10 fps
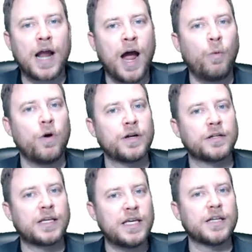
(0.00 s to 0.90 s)
I wanted to
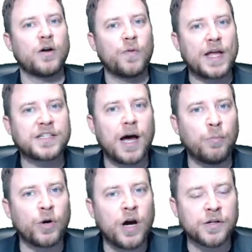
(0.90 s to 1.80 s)
get on that top
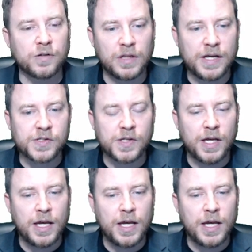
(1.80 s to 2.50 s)
100 list.